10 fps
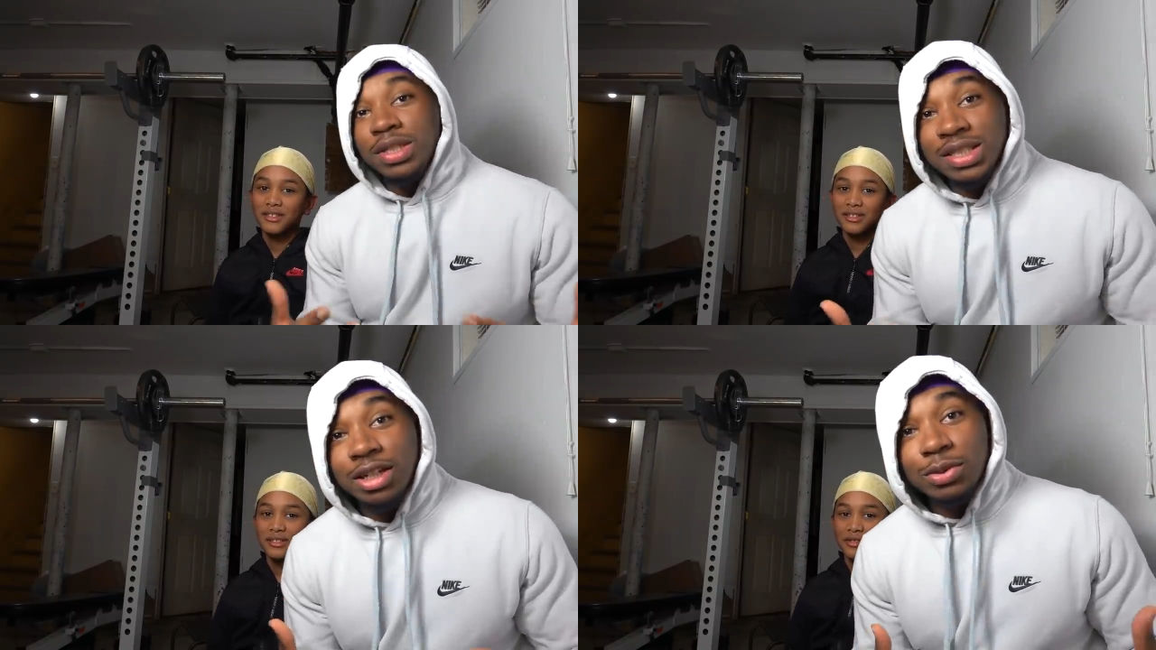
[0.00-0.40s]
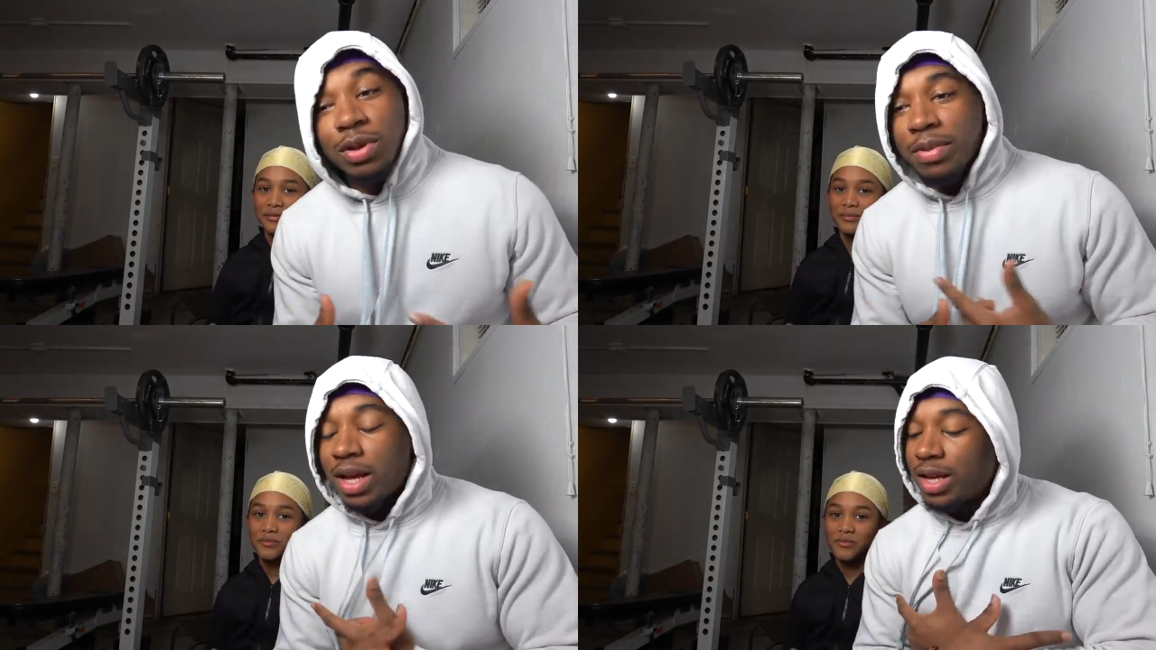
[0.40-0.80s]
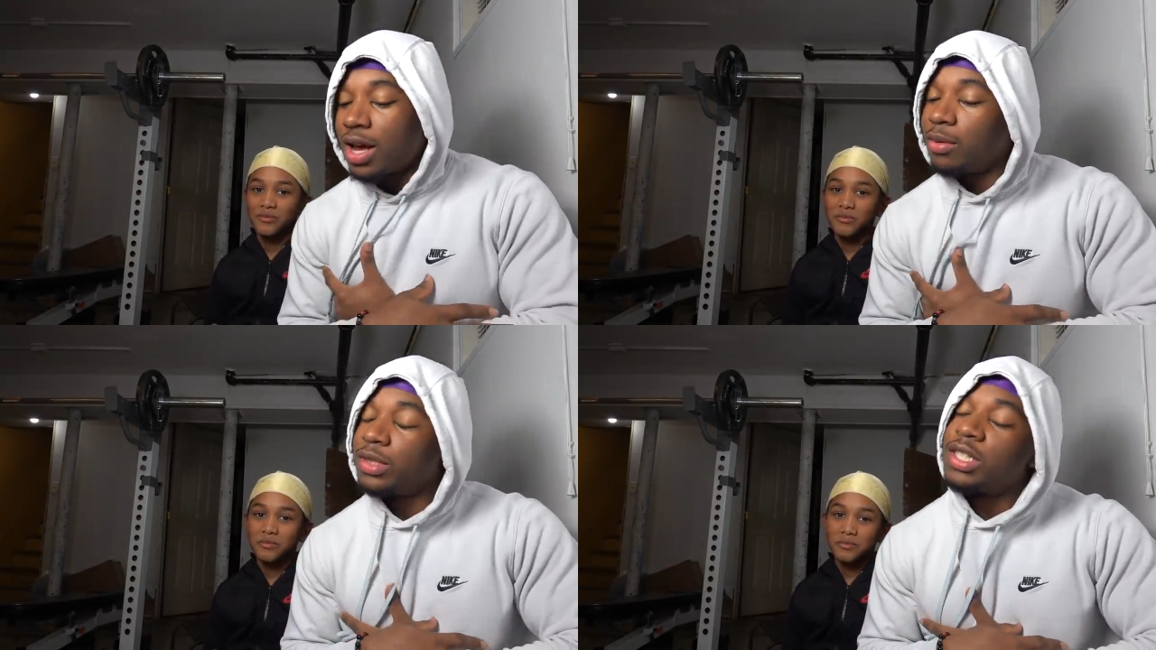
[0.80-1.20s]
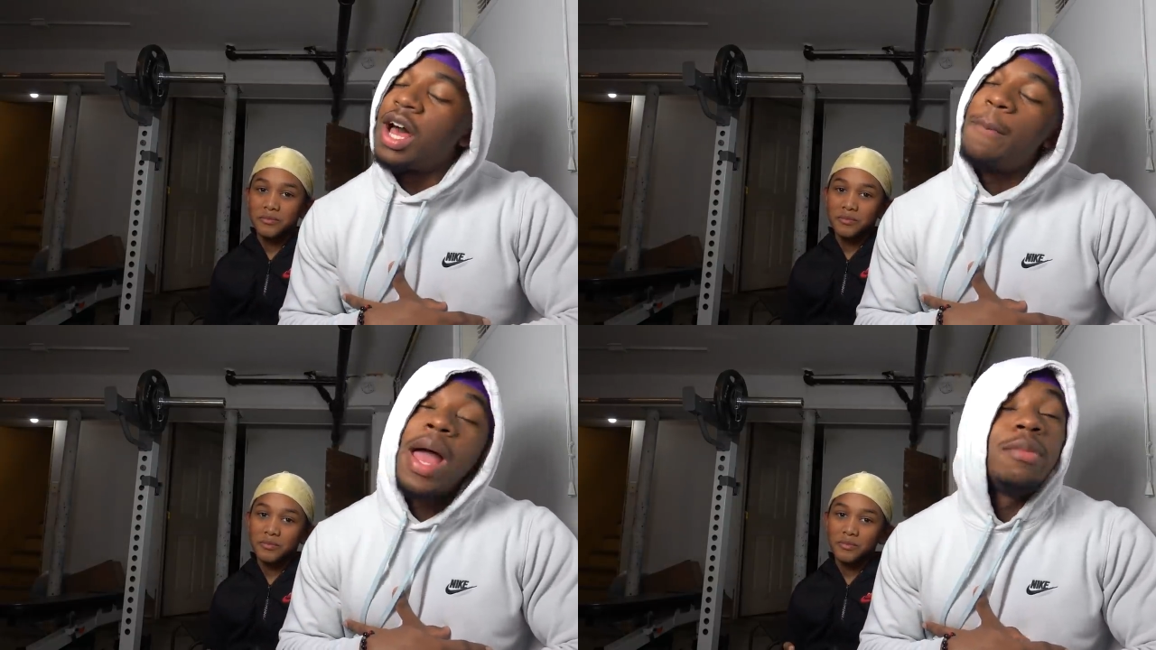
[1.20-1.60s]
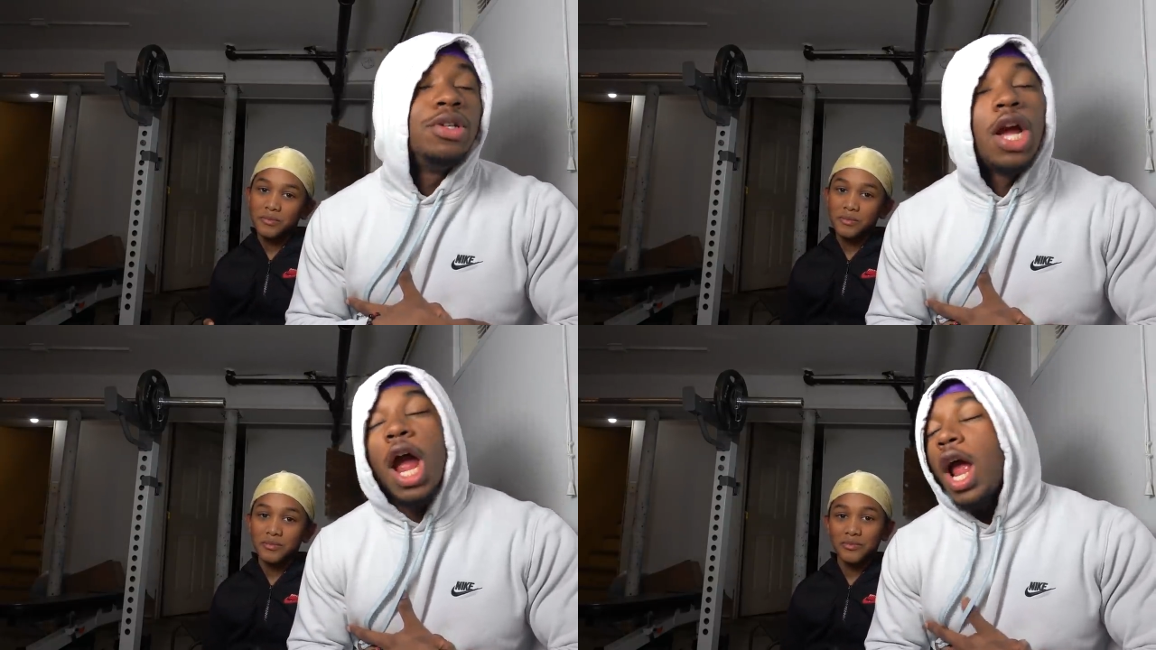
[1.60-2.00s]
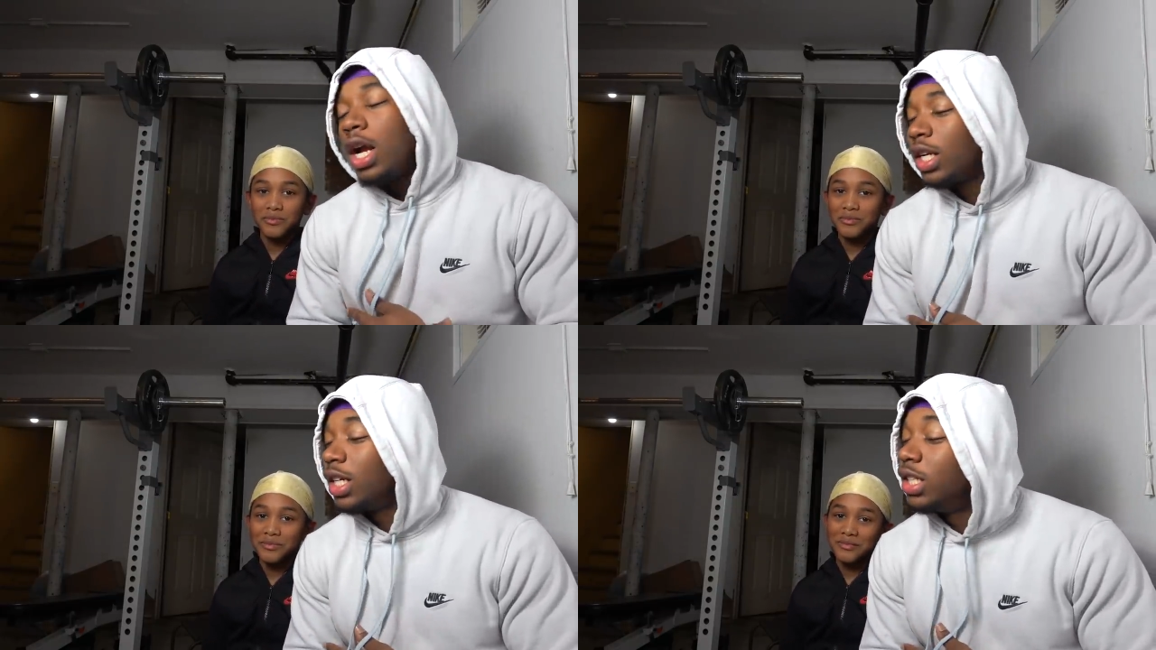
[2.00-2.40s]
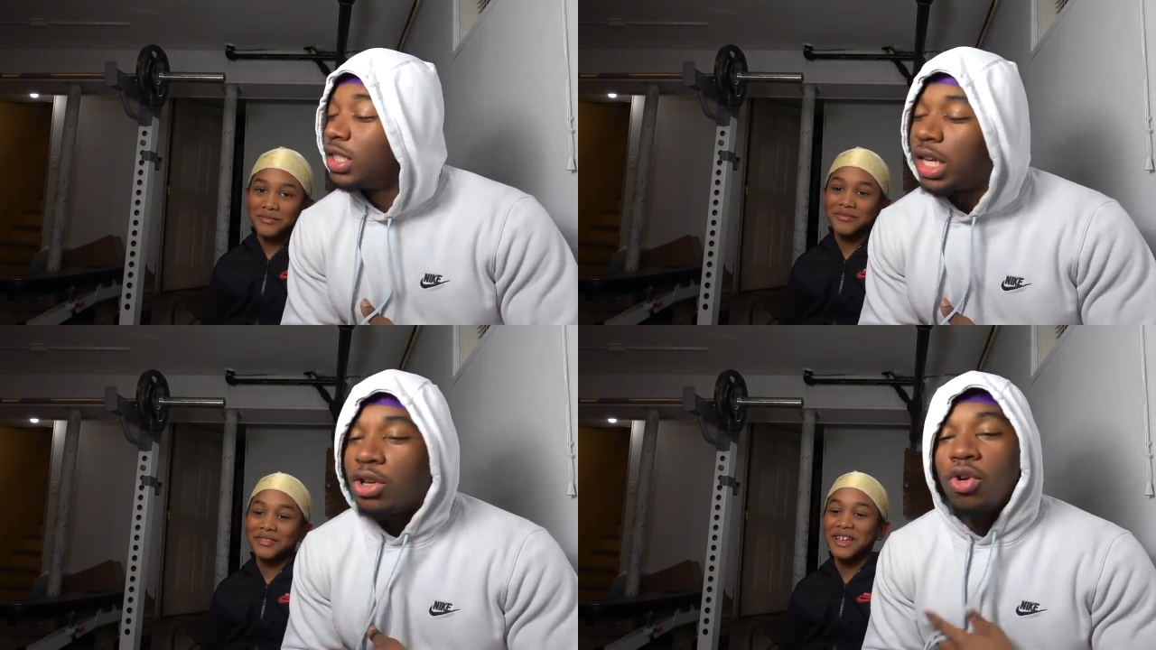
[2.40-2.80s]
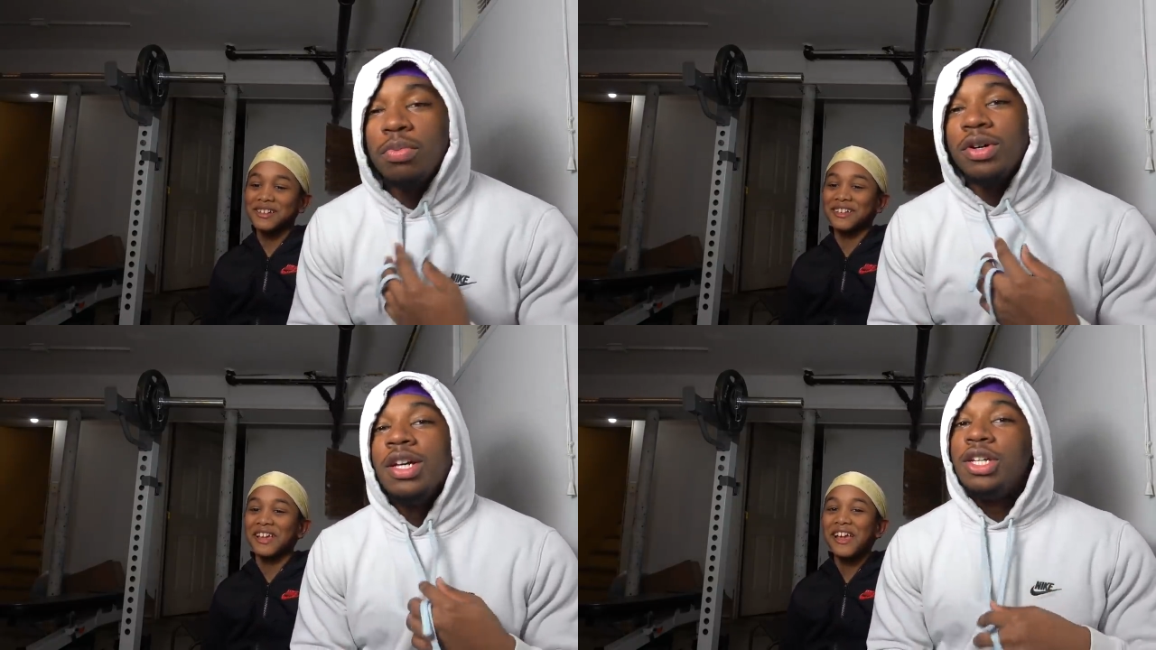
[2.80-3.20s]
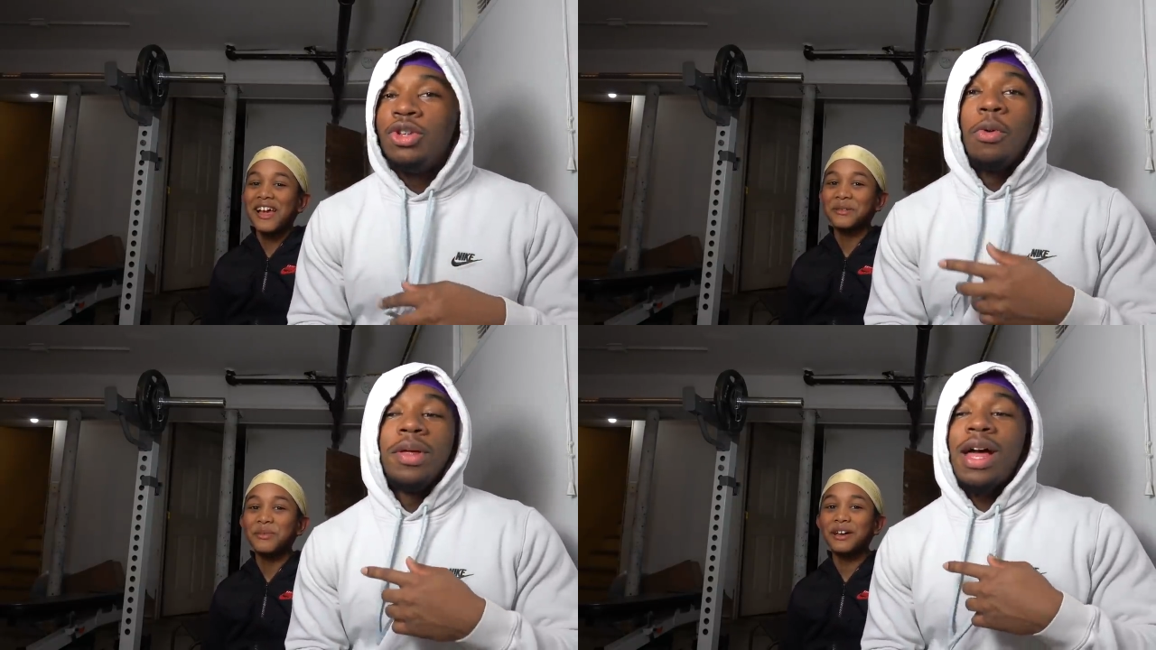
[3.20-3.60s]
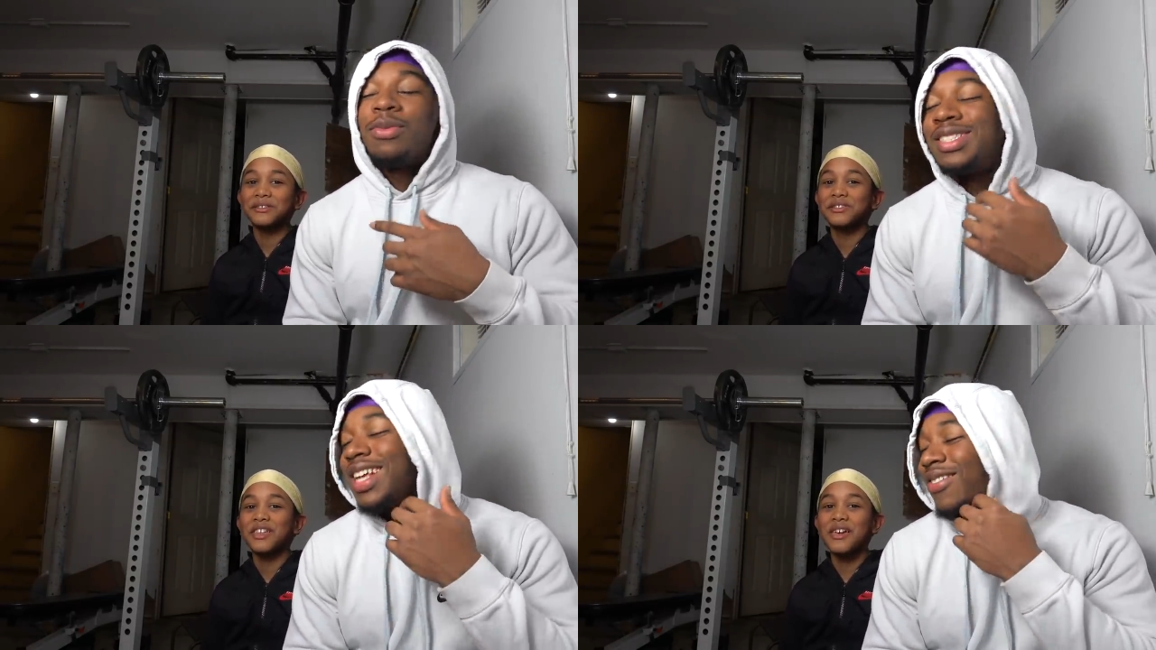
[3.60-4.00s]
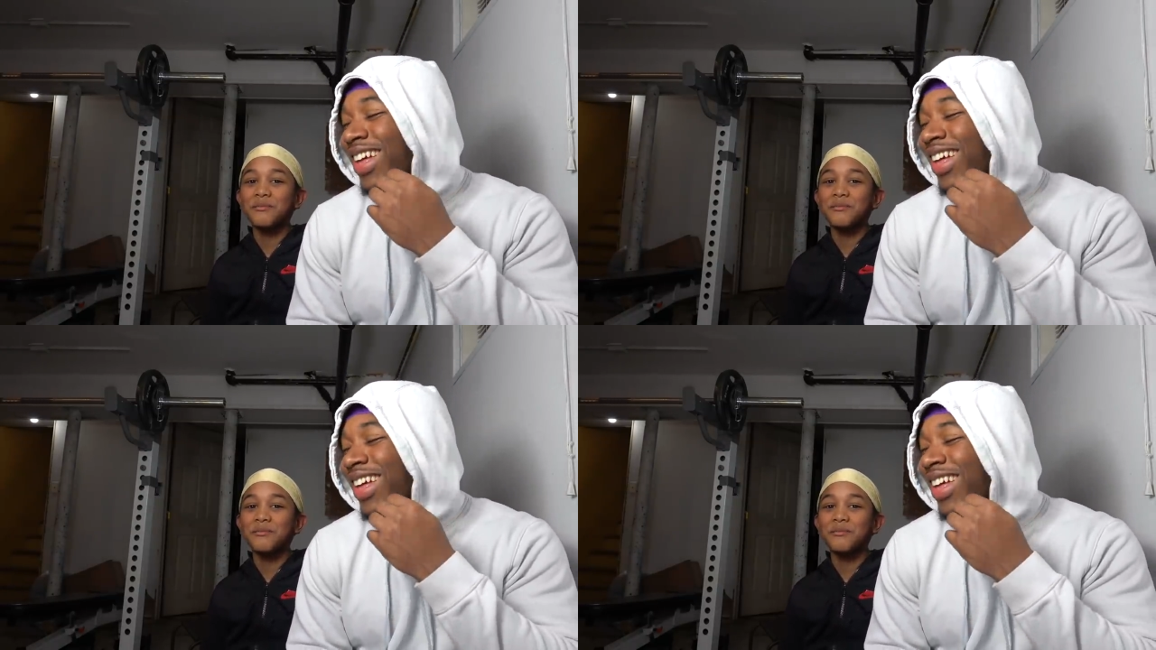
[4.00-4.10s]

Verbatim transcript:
Speaker 1: you be serious with it. Be like, yeah, what's up, baby girl? You know what I'm saying? You don't put, you don't I'm be like, what's up,